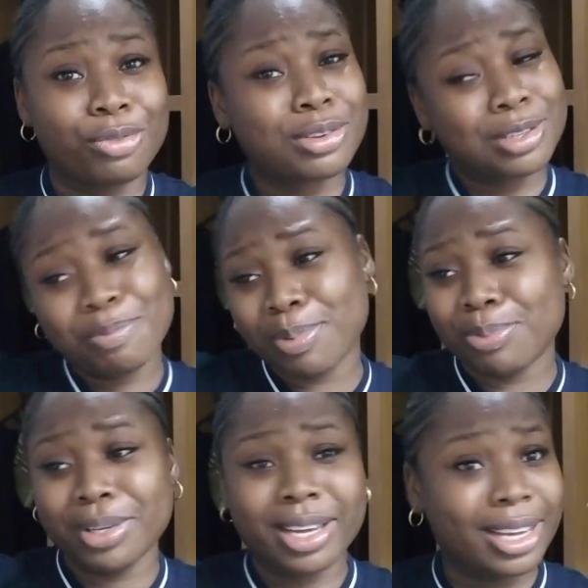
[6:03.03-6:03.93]
For some
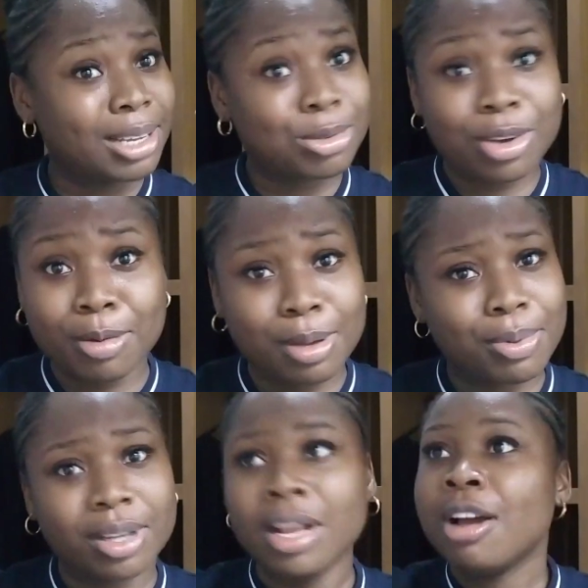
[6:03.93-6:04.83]
people, yeah, it keeps coming,
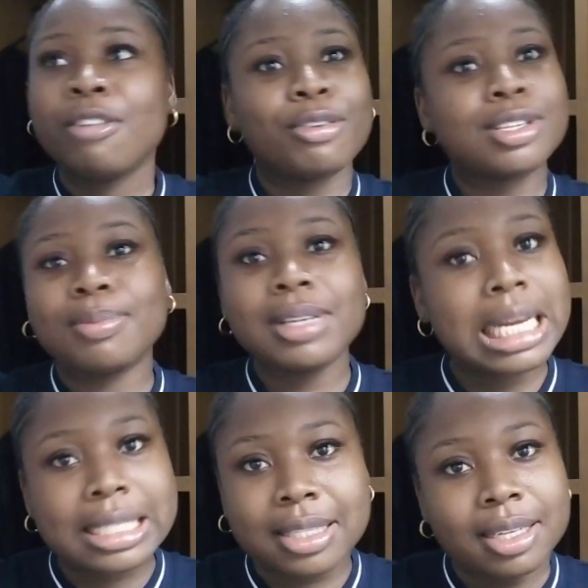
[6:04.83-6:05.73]
but for some
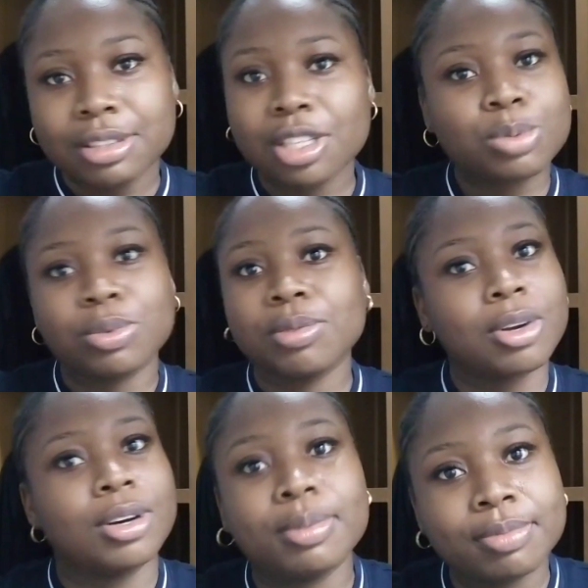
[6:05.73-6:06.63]
others, it just
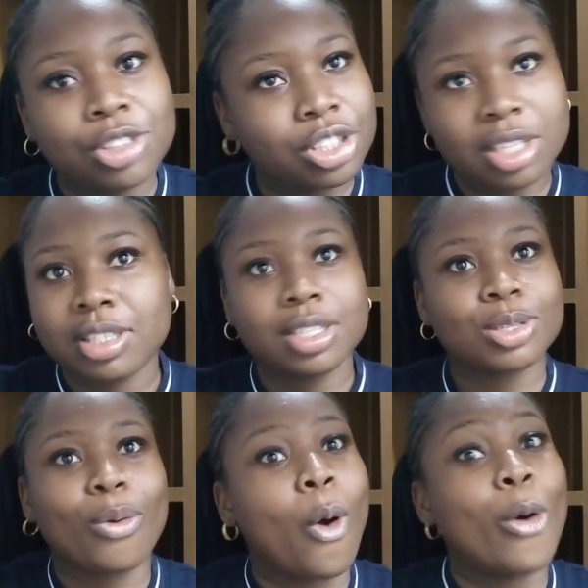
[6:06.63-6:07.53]
wouldn't come. You just need
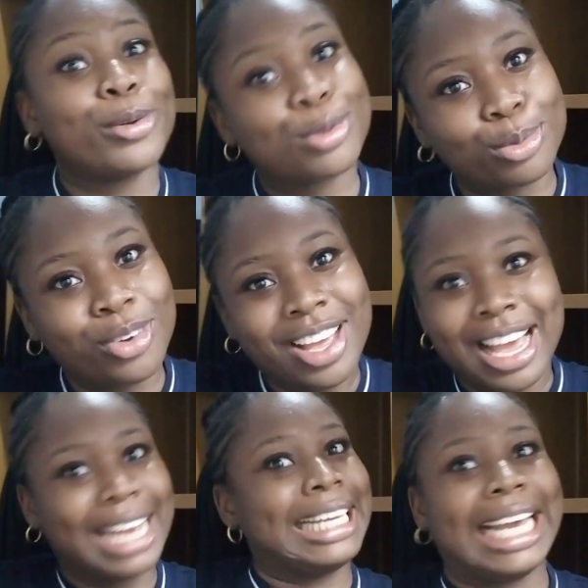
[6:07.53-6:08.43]
to hustle
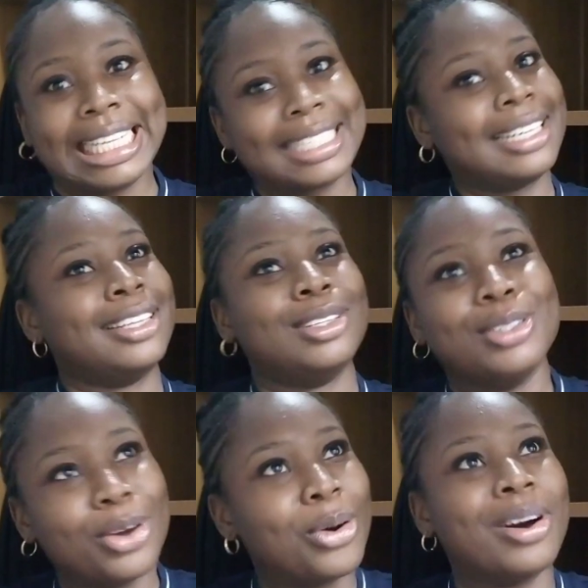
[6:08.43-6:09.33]
and get
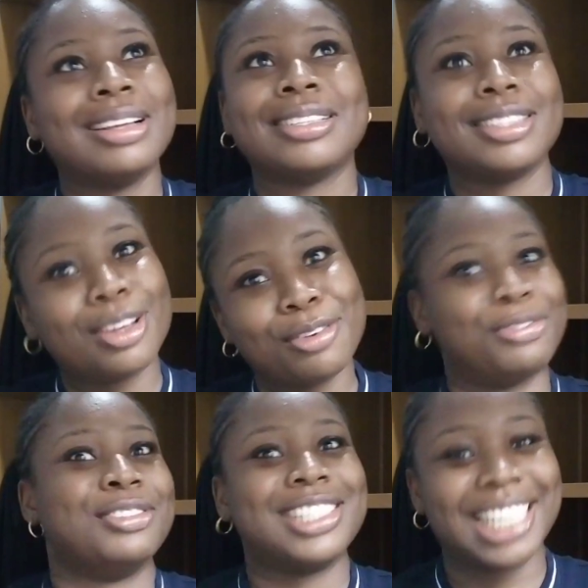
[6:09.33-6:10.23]
your
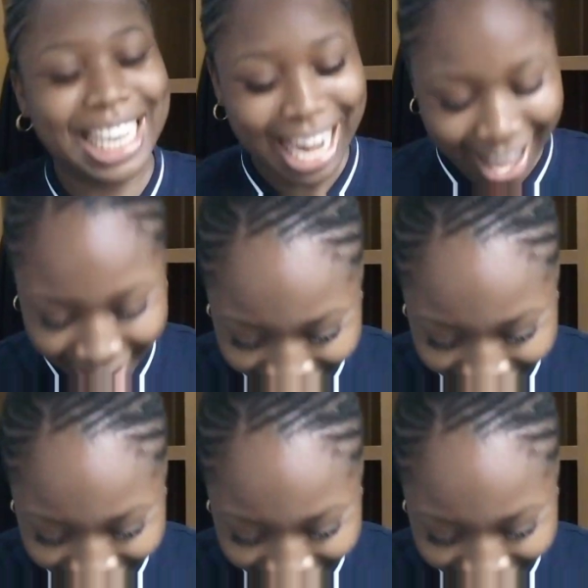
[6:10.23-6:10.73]
stuff together.